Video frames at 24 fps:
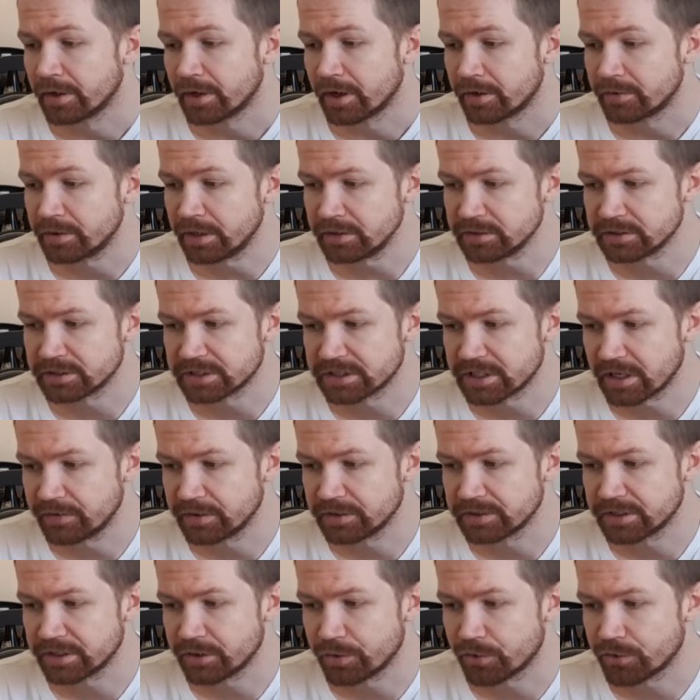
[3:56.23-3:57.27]
Around
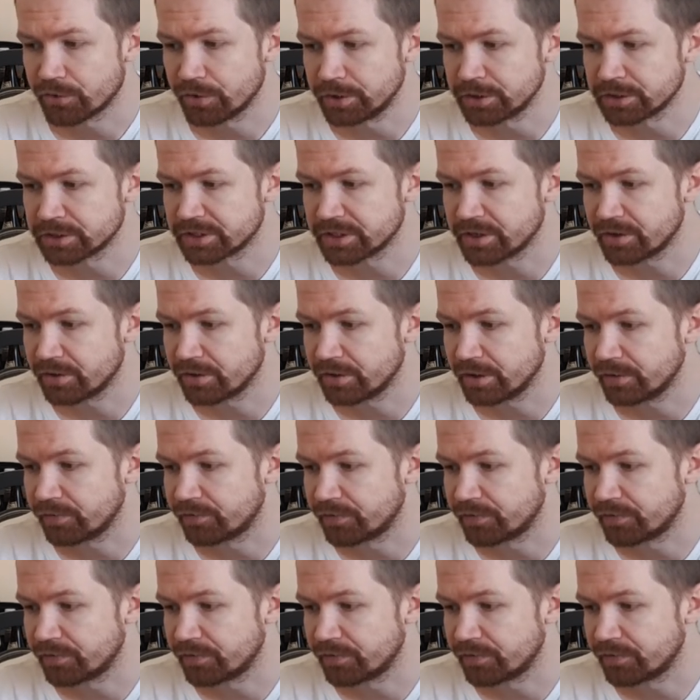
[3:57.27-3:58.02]
1730, the